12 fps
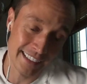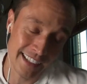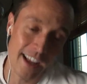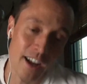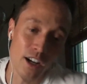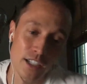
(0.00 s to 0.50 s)

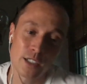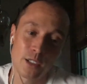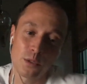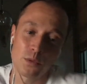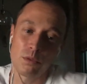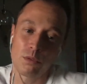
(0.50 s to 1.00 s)
I
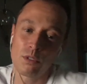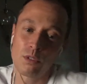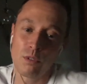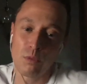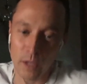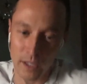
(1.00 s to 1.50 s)
also
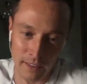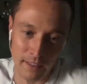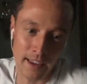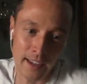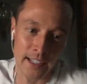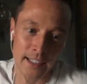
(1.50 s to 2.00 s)
really
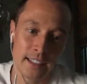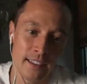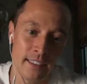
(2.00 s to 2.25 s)
liked